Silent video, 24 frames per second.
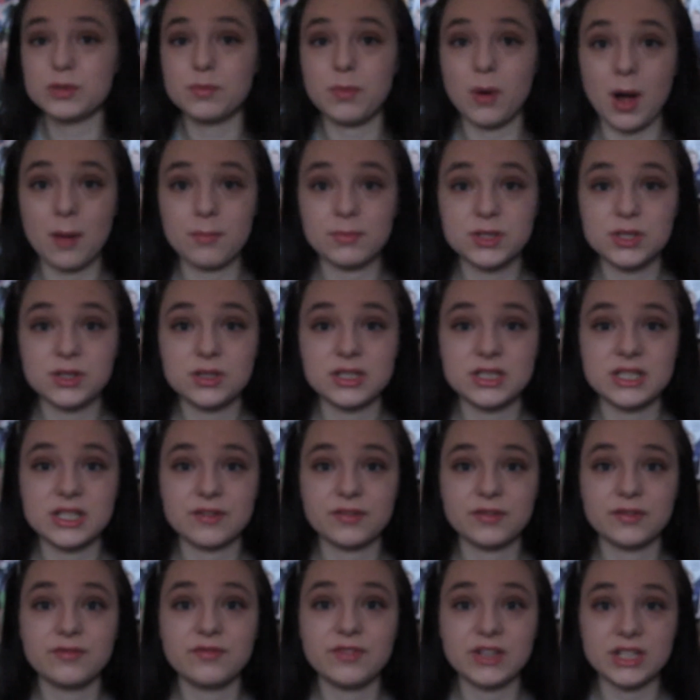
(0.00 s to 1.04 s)
but I'm doing a
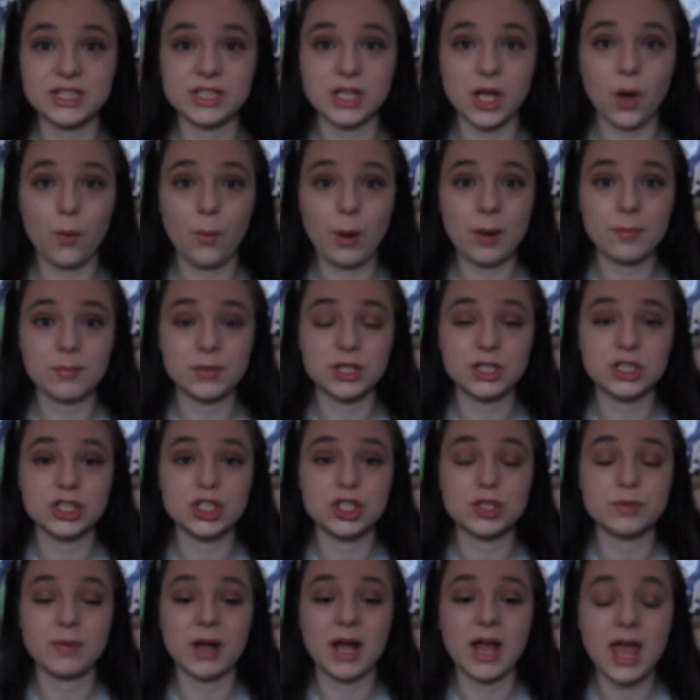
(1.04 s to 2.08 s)
different video where I'm going to
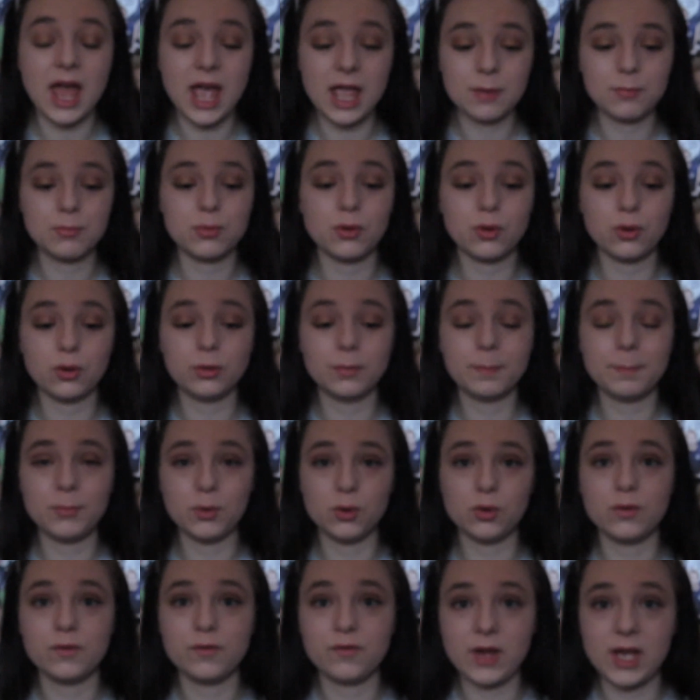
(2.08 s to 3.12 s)
do my April
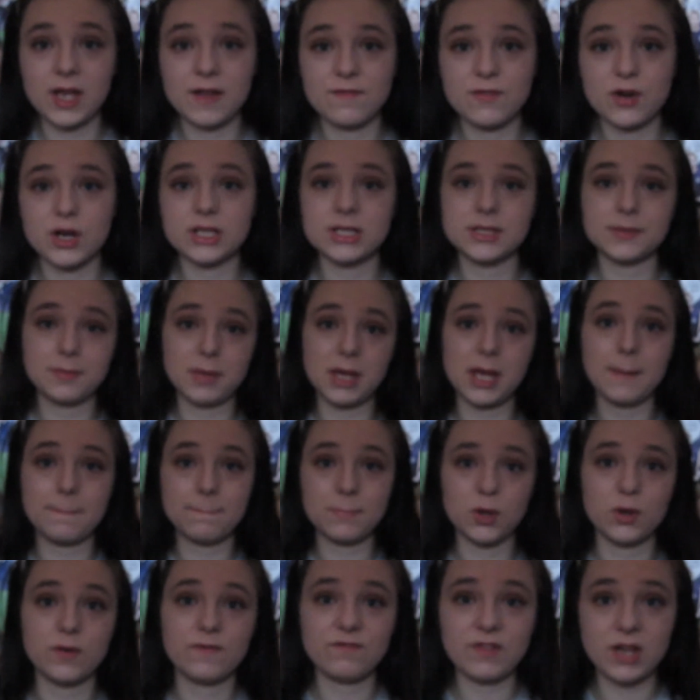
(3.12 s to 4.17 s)
book favourites, May
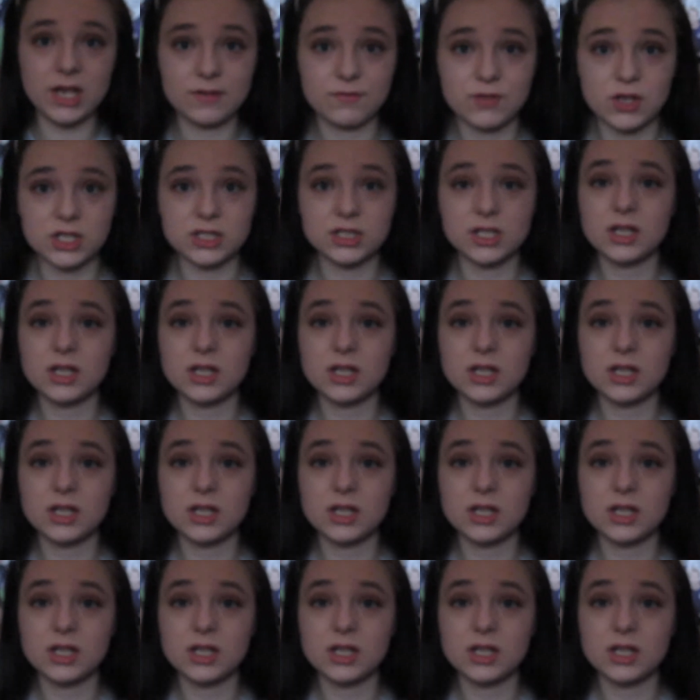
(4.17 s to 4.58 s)
book favourites.